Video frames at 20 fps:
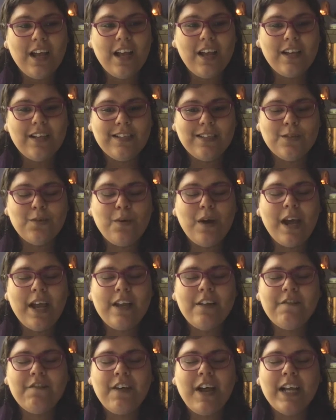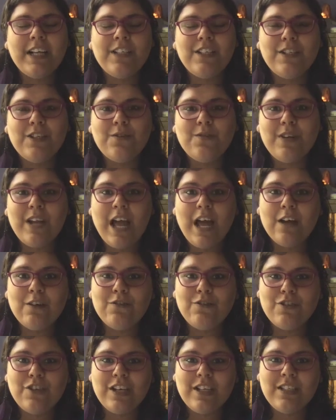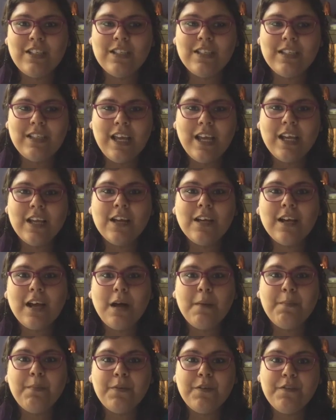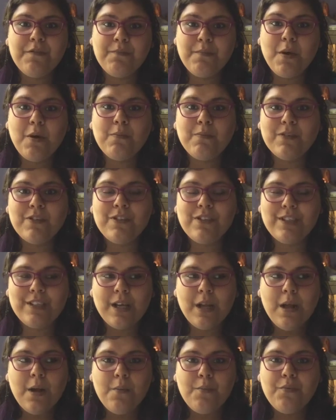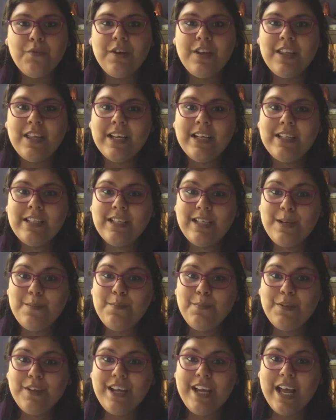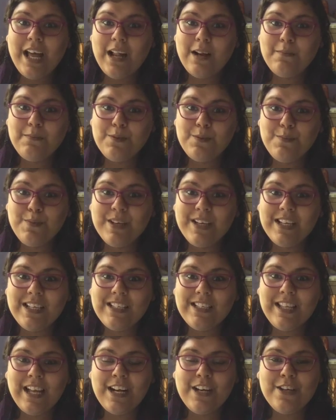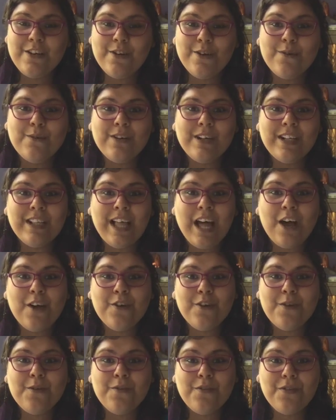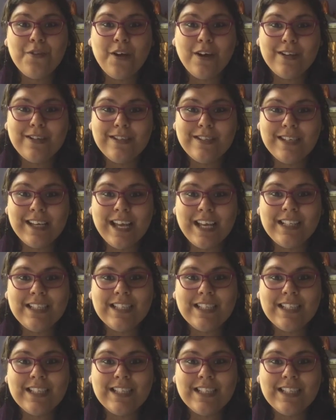So I invite you now just to take a couple of moments. Breathing deeply helps because then you don't allow your thoughts to get